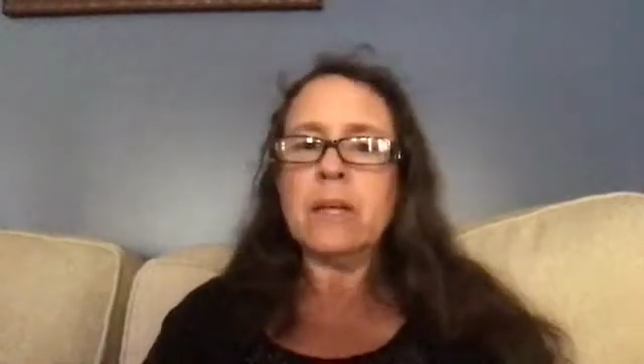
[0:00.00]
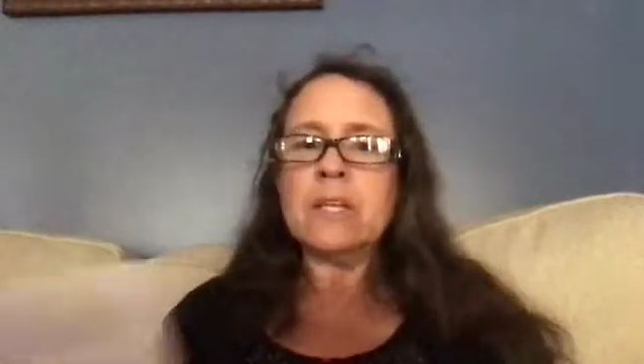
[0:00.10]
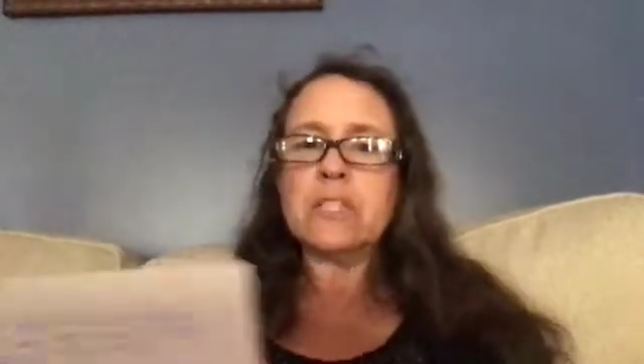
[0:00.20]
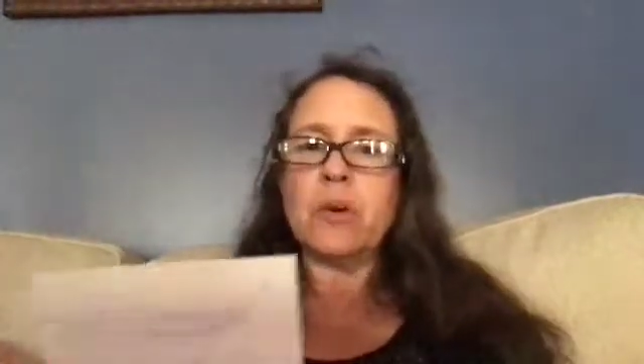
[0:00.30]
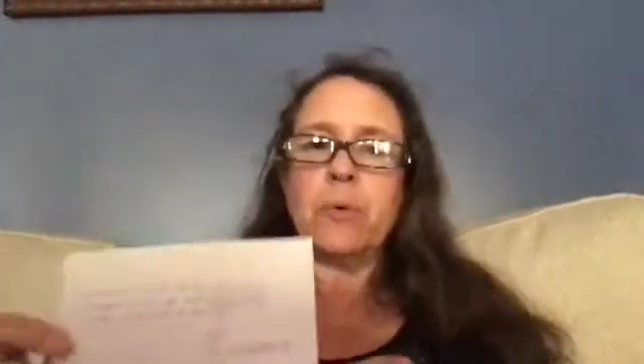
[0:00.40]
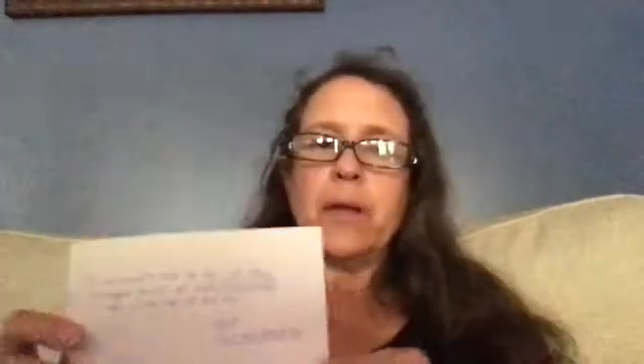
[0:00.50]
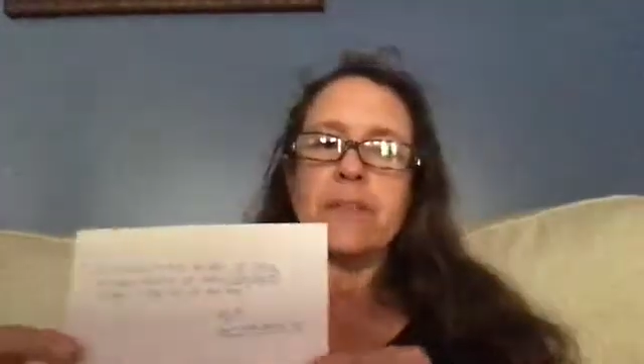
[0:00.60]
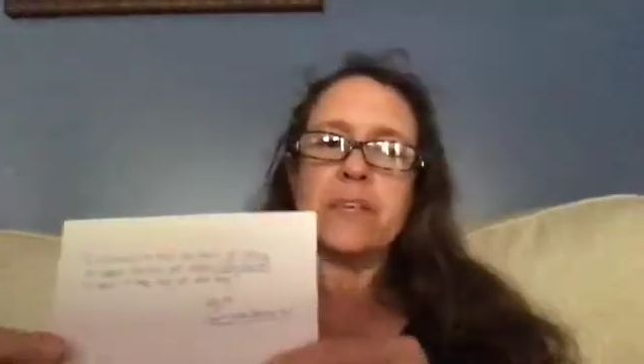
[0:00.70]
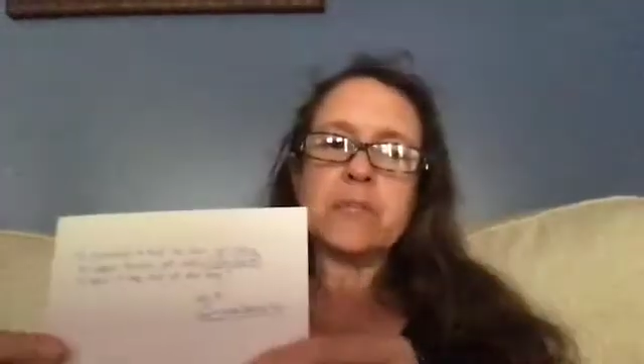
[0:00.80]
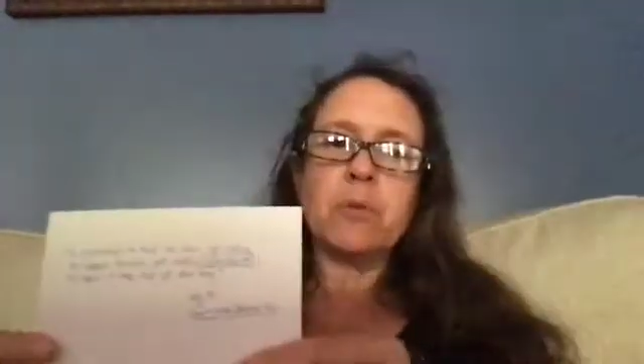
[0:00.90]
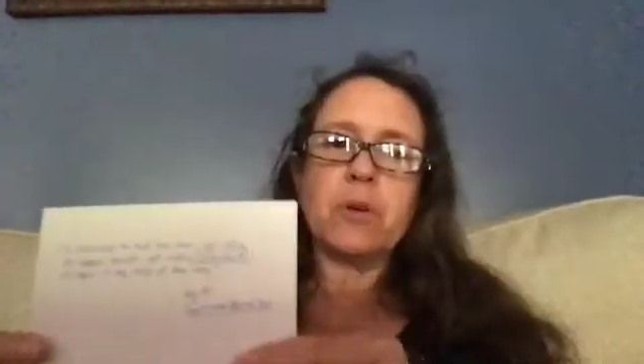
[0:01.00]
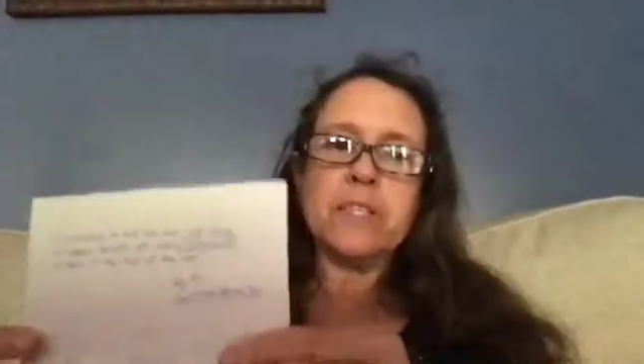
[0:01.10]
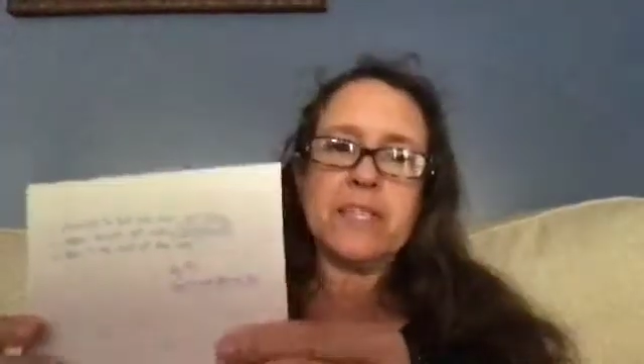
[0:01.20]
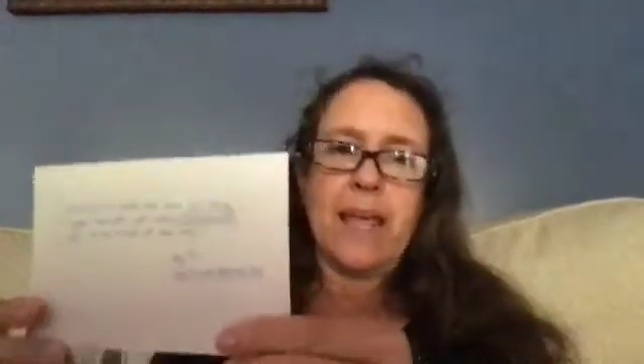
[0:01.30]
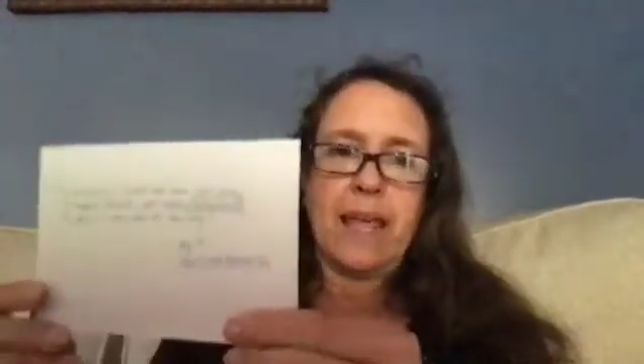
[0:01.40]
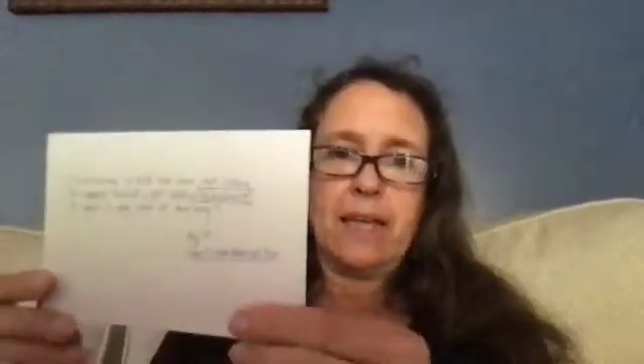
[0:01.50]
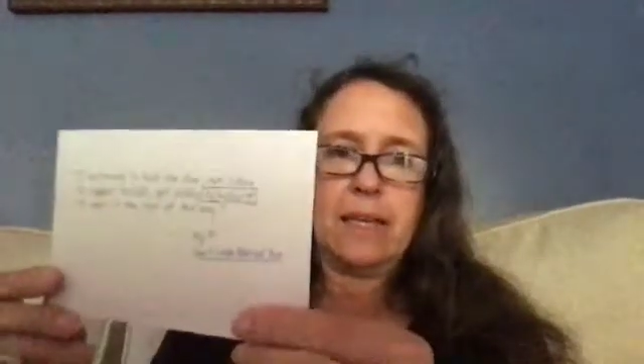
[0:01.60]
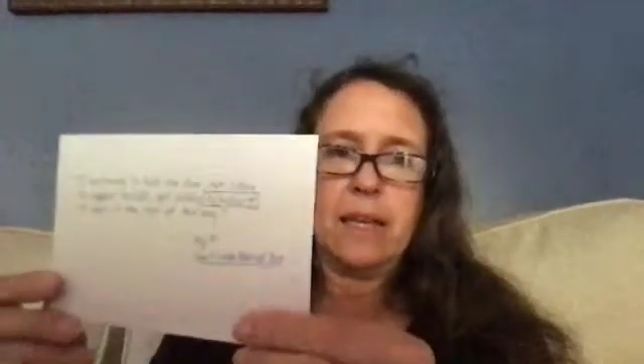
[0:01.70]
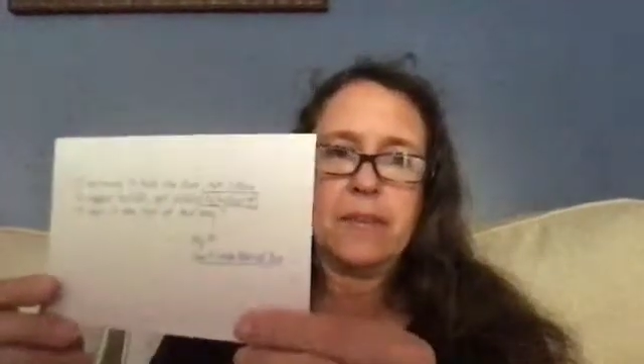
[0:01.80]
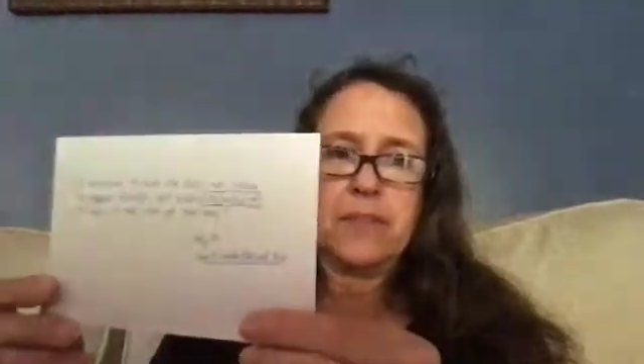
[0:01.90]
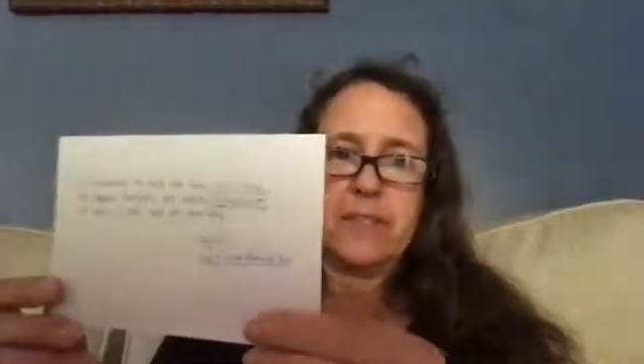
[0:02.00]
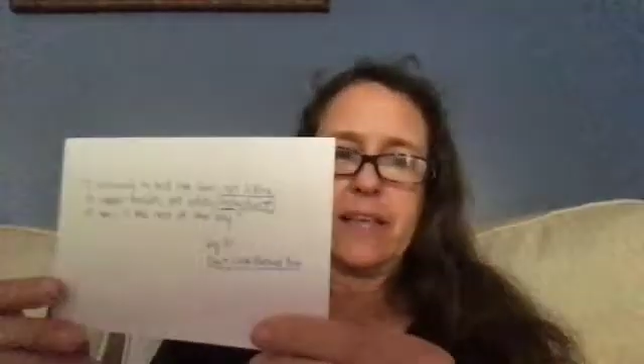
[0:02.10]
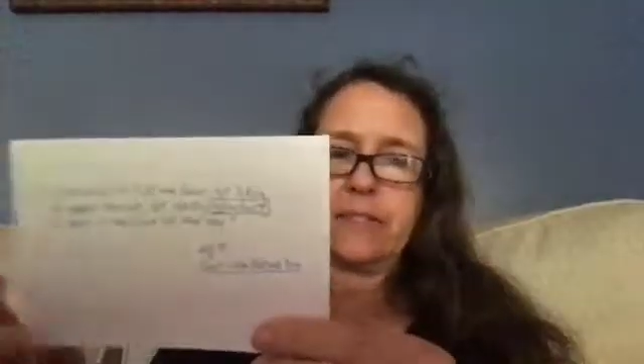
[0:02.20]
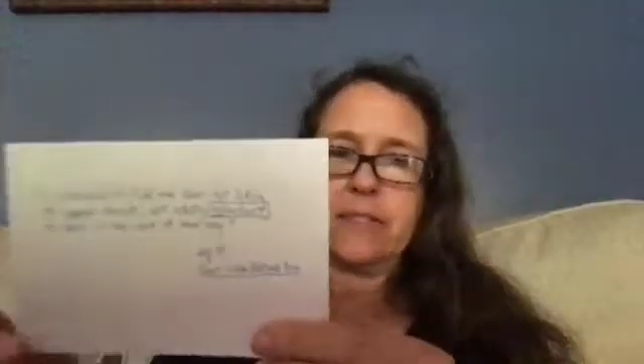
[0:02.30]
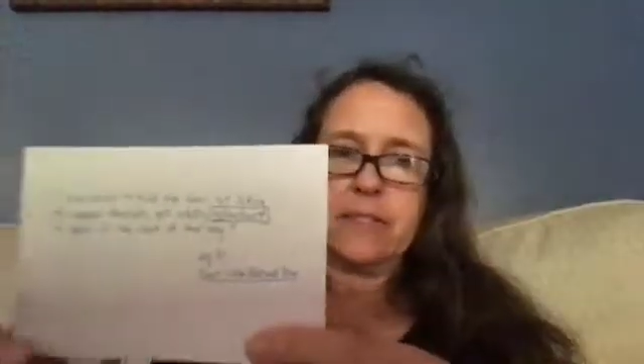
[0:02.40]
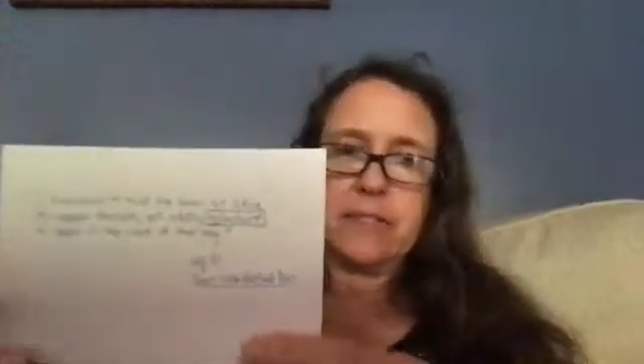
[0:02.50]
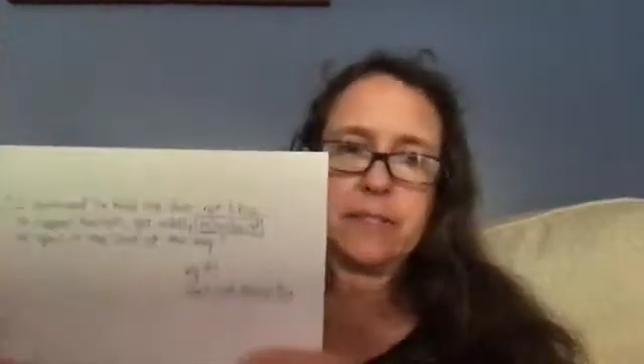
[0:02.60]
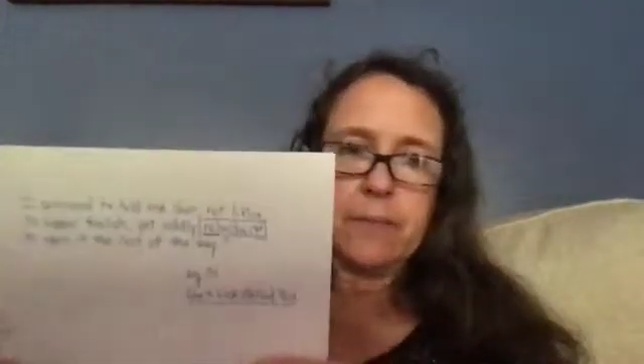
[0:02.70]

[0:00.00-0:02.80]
So this will contain the sentence,